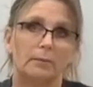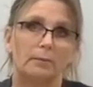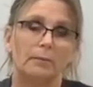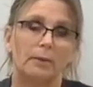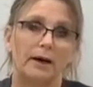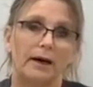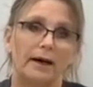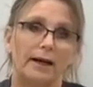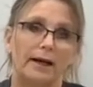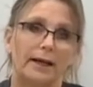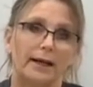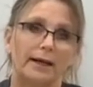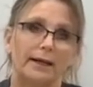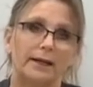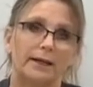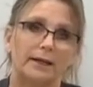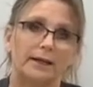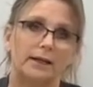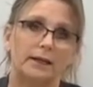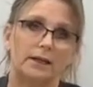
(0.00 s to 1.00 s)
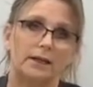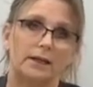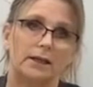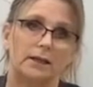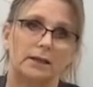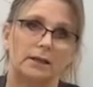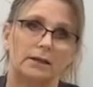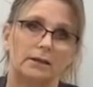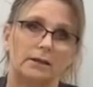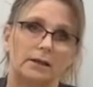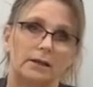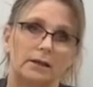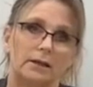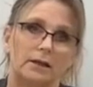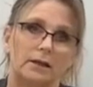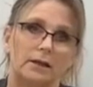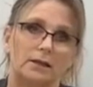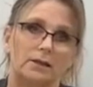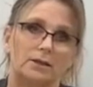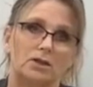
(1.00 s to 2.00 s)
by
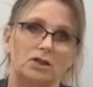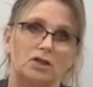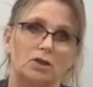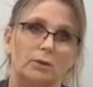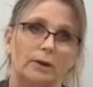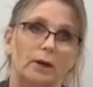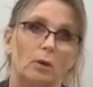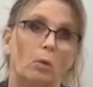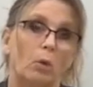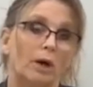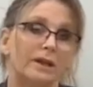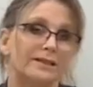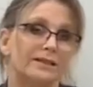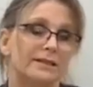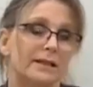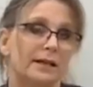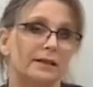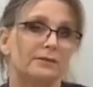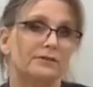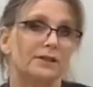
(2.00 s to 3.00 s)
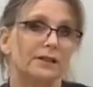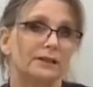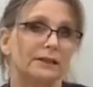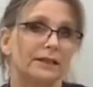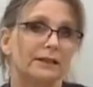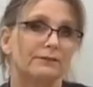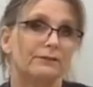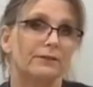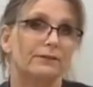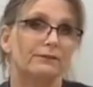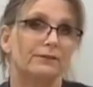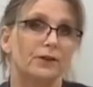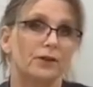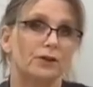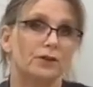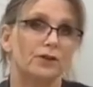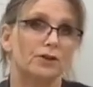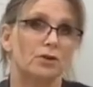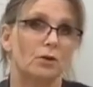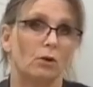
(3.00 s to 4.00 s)
doing one side of the leaf
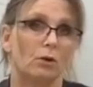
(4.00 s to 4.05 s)
first